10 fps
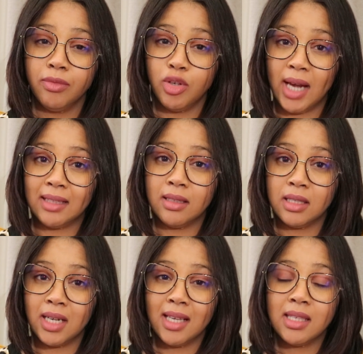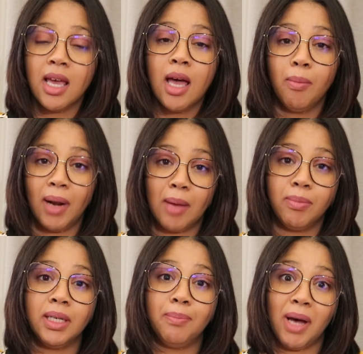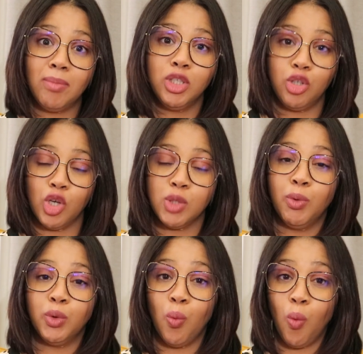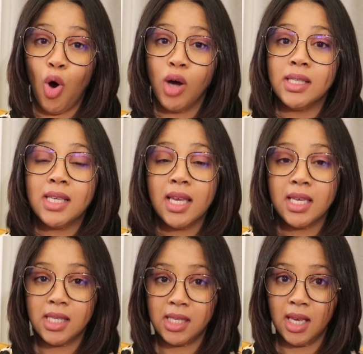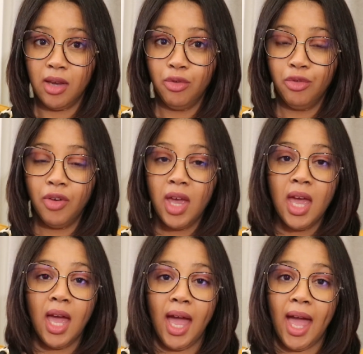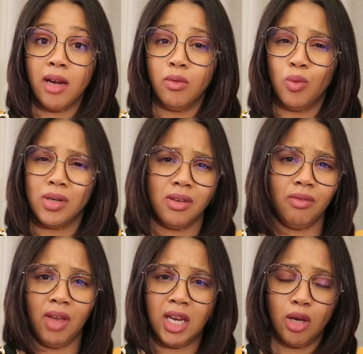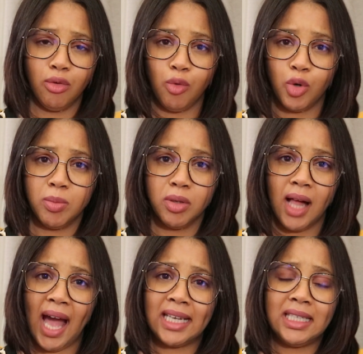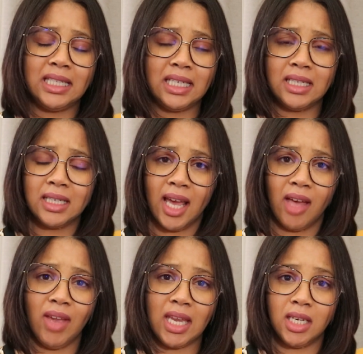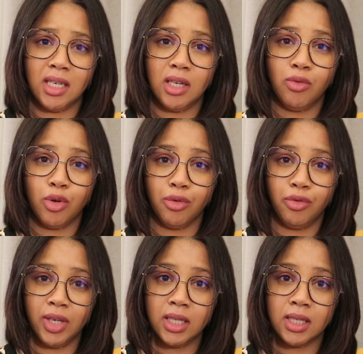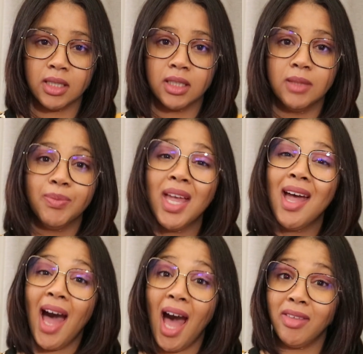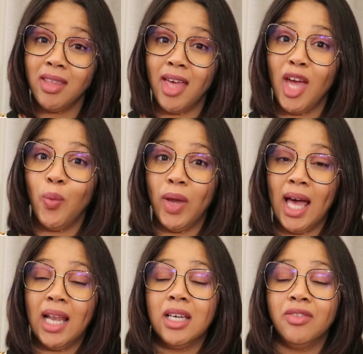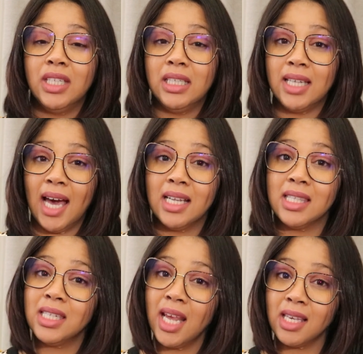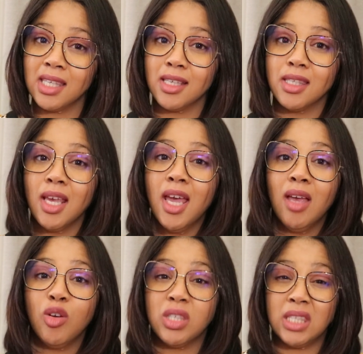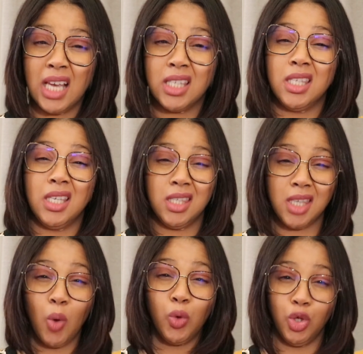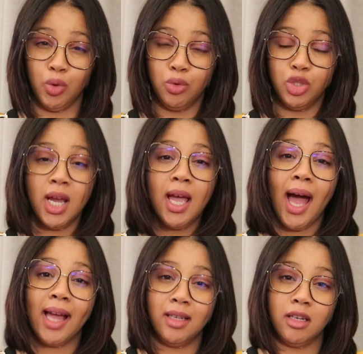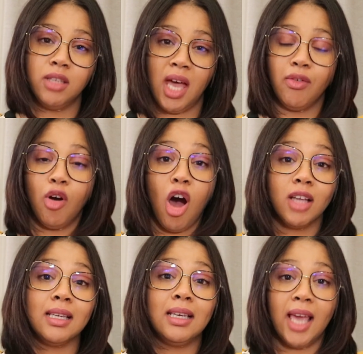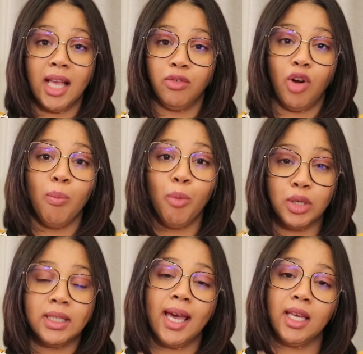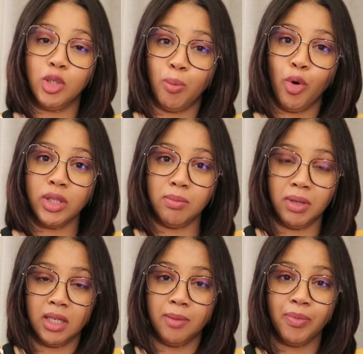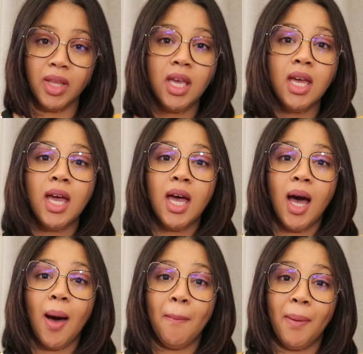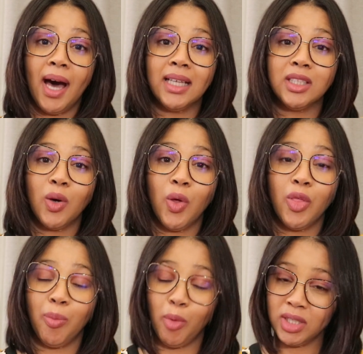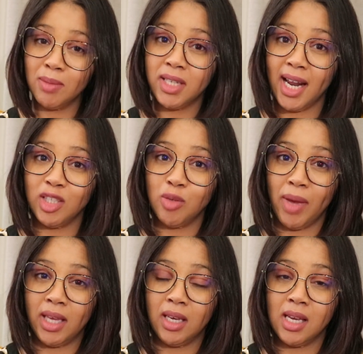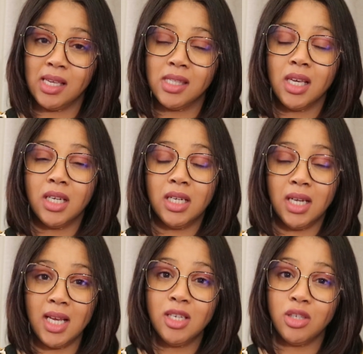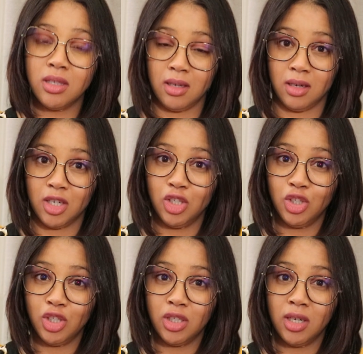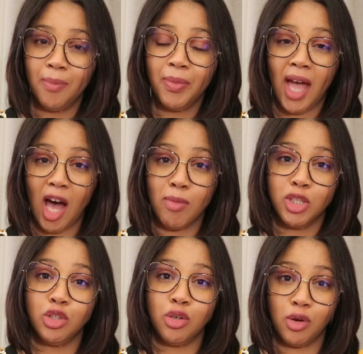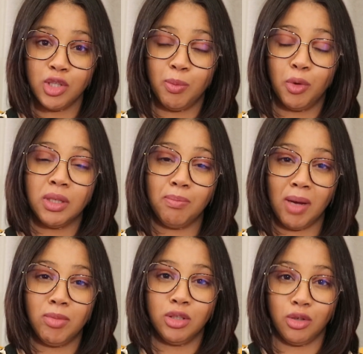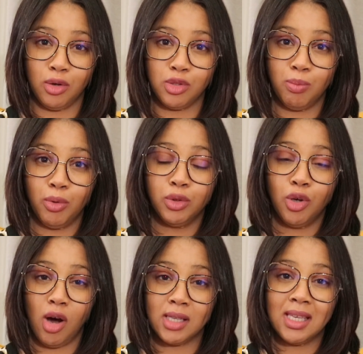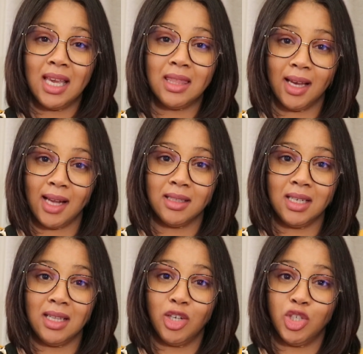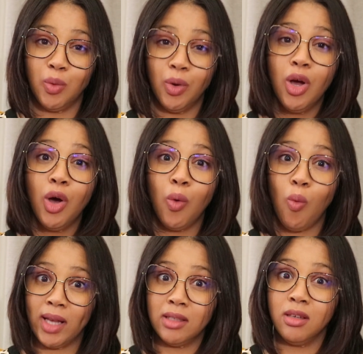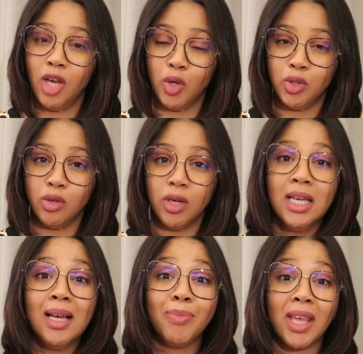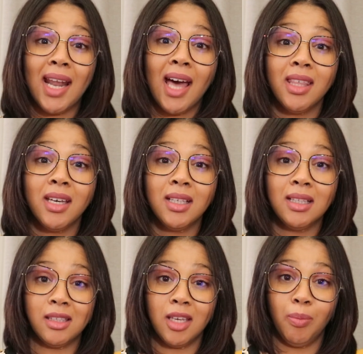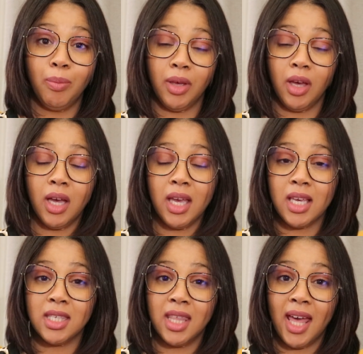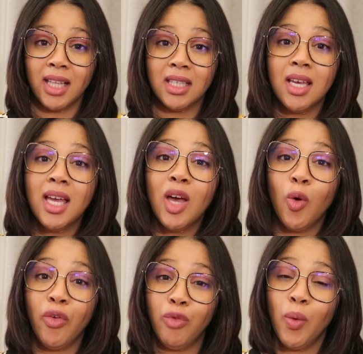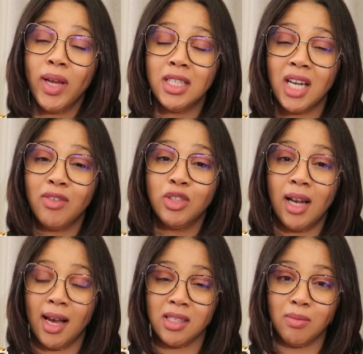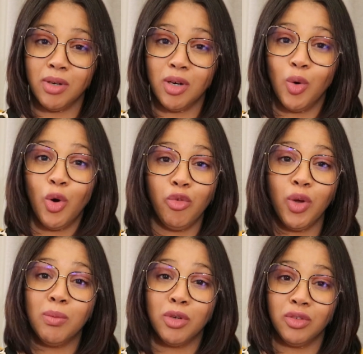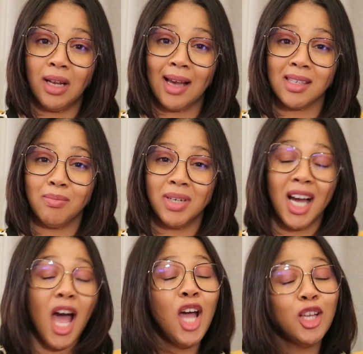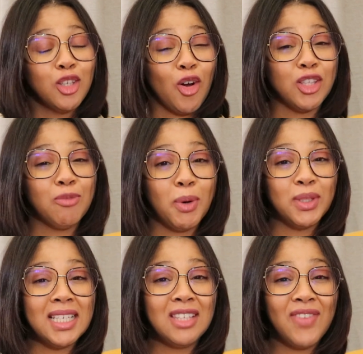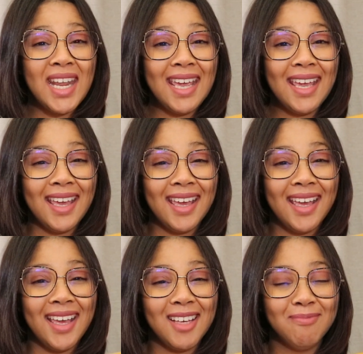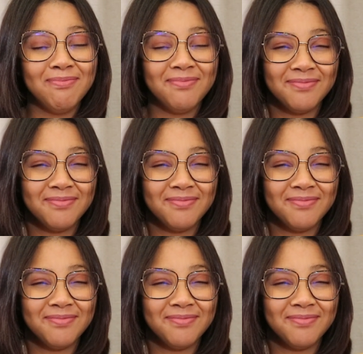United States, public transport was safe and was very affordable. I didn't have any need for a vehicle other than when I lived in Dallas, Texas, because Texas is so huge. I needed to have a car to get from point A to point B. But the point I'm trying to make is research how much transport and public transport costs in the country that you want to go to. Another tip here is that if you want to travel to Luxembourg, or if you want to move to Luxembourg, transport is free.